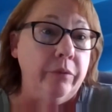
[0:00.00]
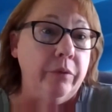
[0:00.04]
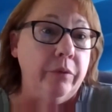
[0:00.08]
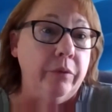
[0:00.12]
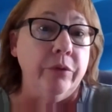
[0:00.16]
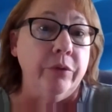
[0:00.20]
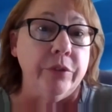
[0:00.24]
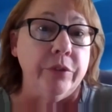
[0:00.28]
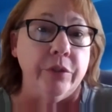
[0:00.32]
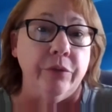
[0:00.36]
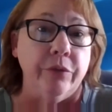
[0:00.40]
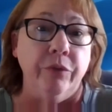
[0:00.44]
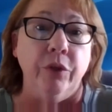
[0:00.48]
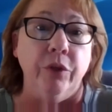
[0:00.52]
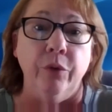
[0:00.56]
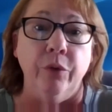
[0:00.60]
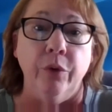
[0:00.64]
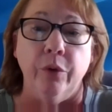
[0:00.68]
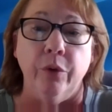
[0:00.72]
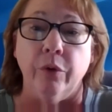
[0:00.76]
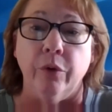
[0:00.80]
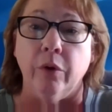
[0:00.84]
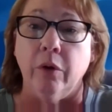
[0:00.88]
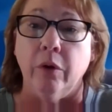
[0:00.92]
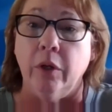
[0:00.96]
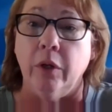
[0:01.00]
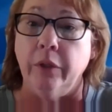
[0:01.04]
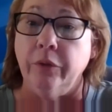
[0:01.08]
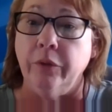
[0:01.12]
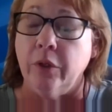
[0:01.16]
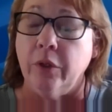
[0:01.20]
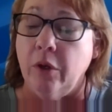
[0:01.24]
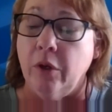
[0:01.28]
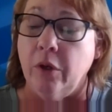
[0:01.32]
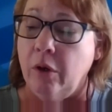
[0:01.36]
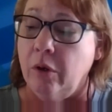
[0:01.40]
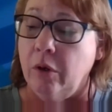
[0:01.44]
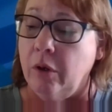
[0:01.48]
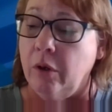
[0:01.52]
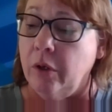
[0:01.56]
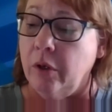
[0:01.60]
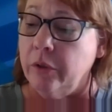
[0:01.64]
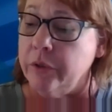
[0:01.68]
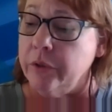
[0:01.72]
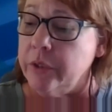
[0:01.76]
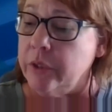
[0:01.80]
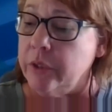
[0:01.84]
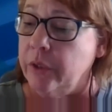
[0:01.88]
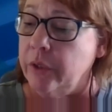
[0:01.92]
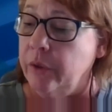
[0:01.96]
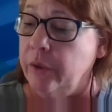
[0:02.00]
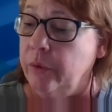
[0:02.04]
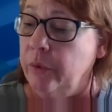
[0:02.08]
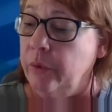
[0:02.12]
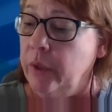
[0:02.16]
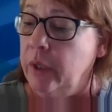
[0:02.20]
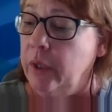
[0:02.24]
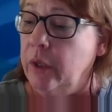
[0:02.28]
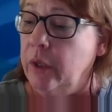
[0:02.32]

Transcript: those of you who are on the call also.